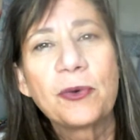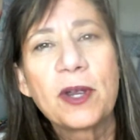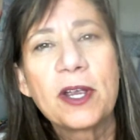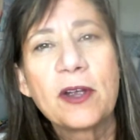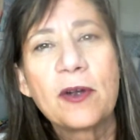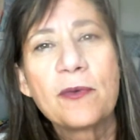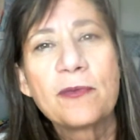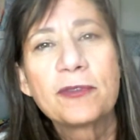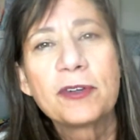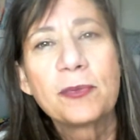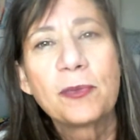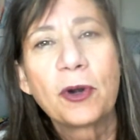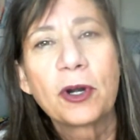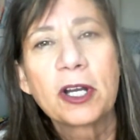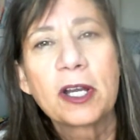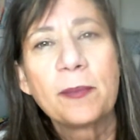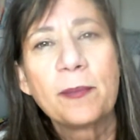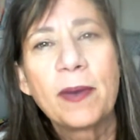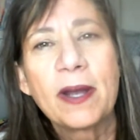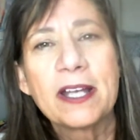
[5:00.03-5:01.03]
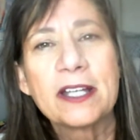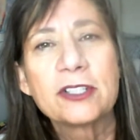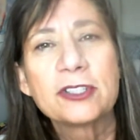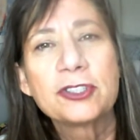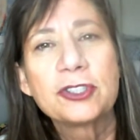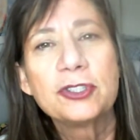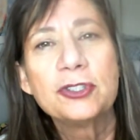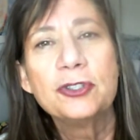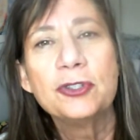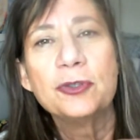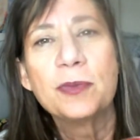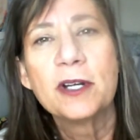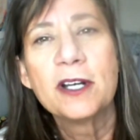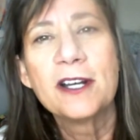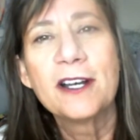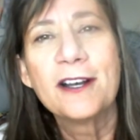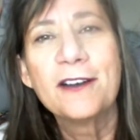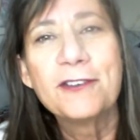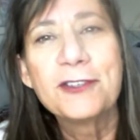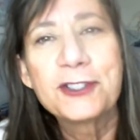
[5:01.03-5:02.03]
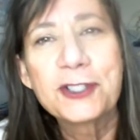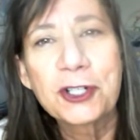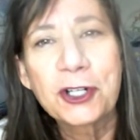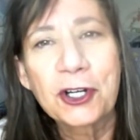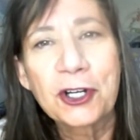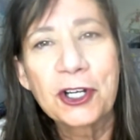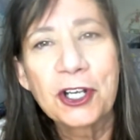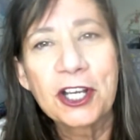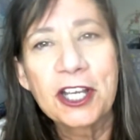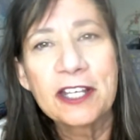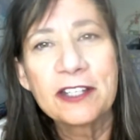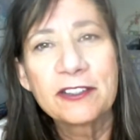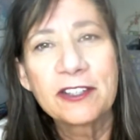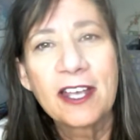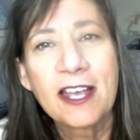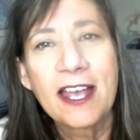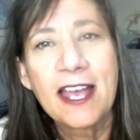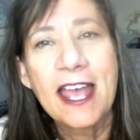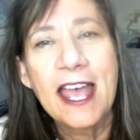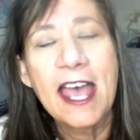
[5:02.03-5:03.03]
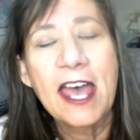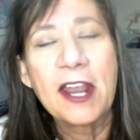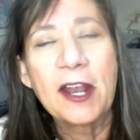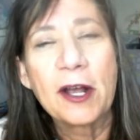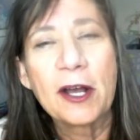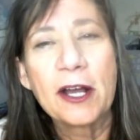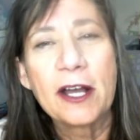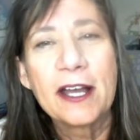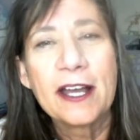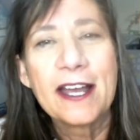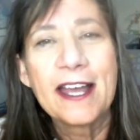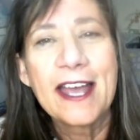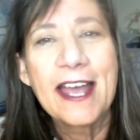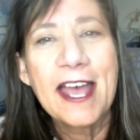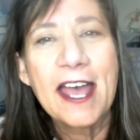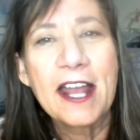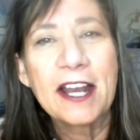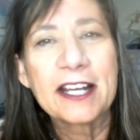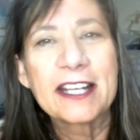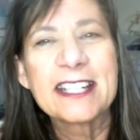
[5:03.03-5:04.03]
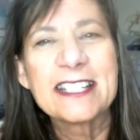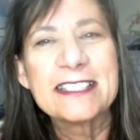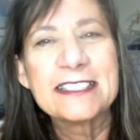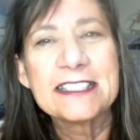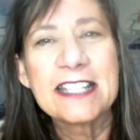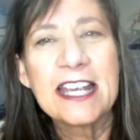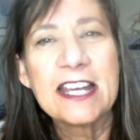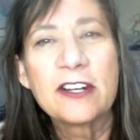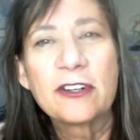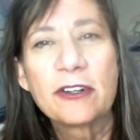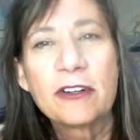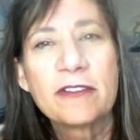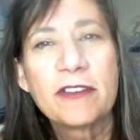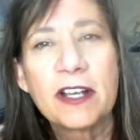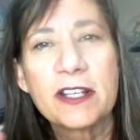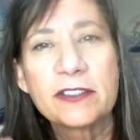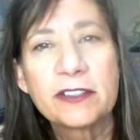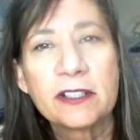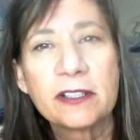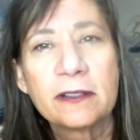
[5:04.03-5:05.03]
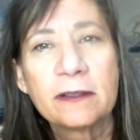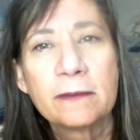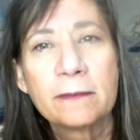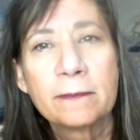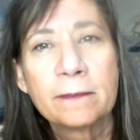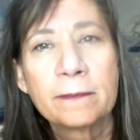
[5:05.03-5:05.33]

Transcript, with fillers: your way home from work and buy a tube of sugar cookies and a and a container of icing